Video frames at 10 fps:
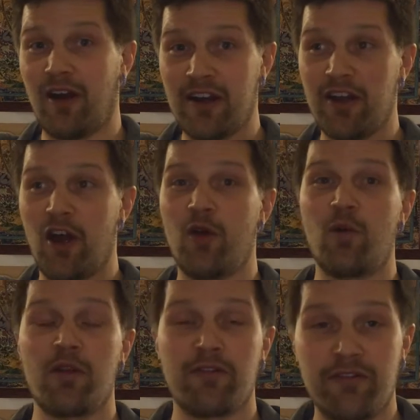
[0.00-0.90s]
I know
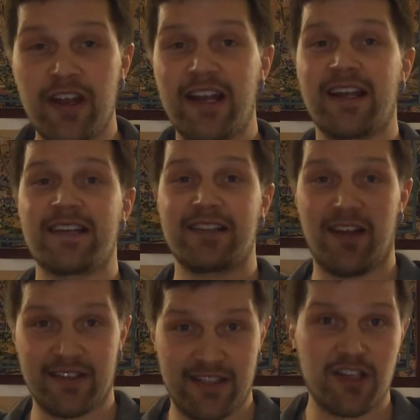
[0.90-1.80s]
what the feeling is
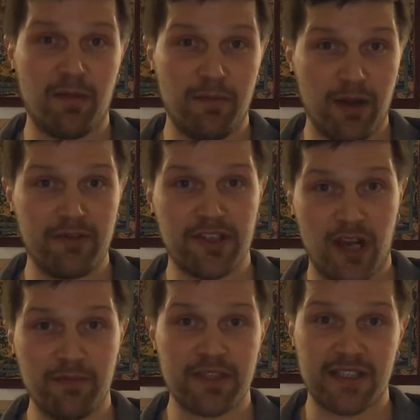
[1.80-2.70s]
like to jump over
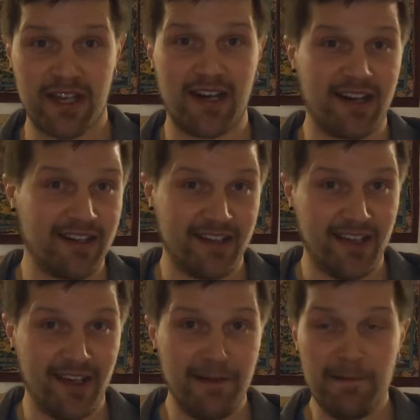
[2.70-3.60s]
jumps, da da da
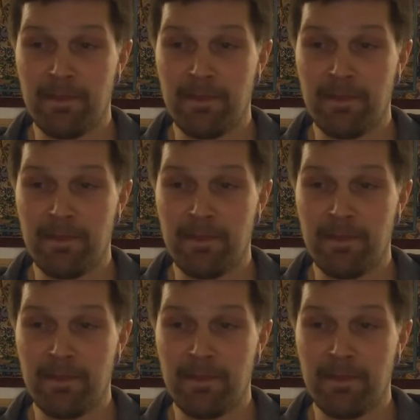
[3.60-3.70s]
da.